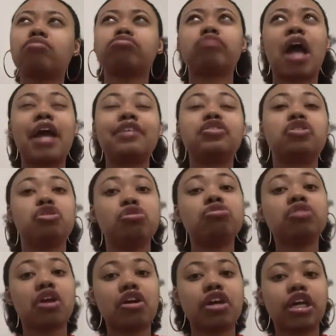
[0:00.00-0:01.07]
At
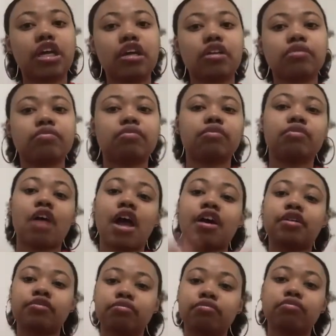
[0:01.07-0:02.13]
2:30
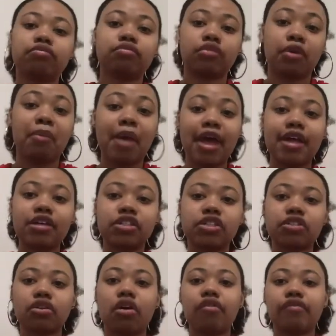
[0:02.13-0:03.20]
at the best,
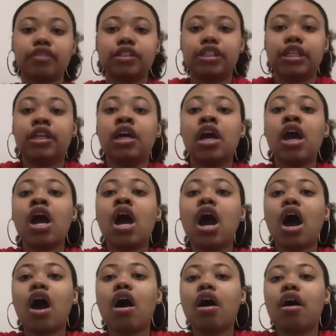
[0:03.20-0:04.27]
hopefully.
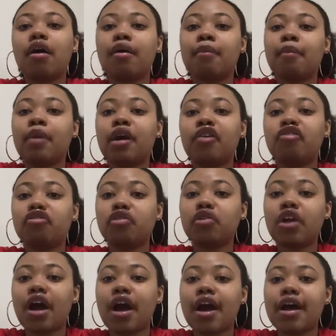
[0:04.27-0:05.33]
If you
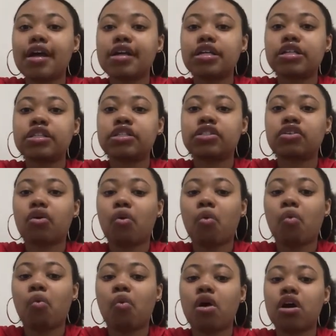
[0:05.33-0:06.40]
guys
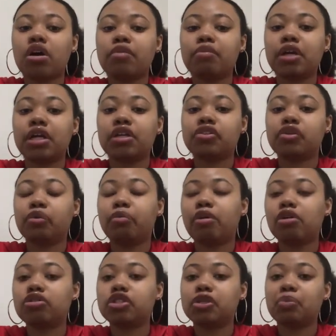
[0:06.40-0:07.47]
want me to
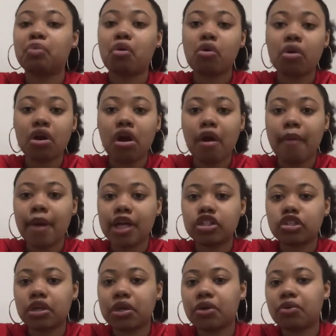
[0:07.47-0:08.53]
post more on my
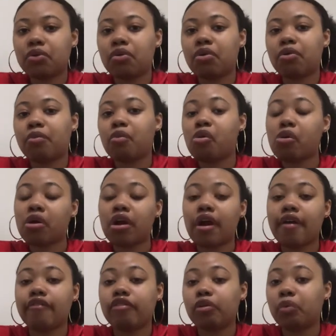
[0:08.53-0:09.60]
channel or more
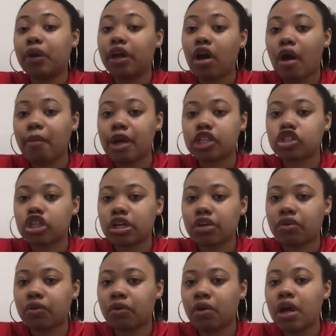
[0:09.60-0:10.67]
every week on my
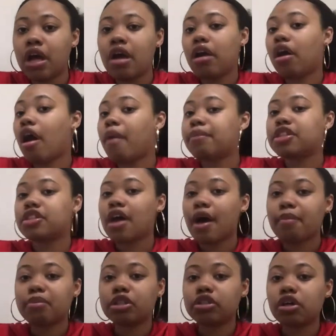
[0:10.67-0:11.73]
channel, comment that
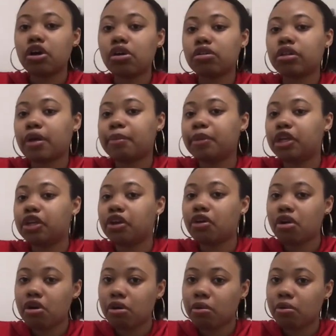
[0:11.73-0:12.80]
below, let me
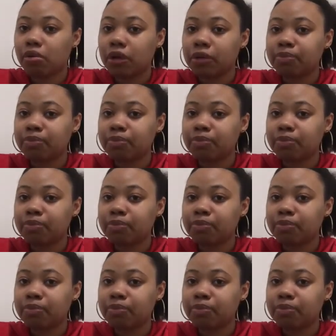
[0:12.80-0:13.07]
know.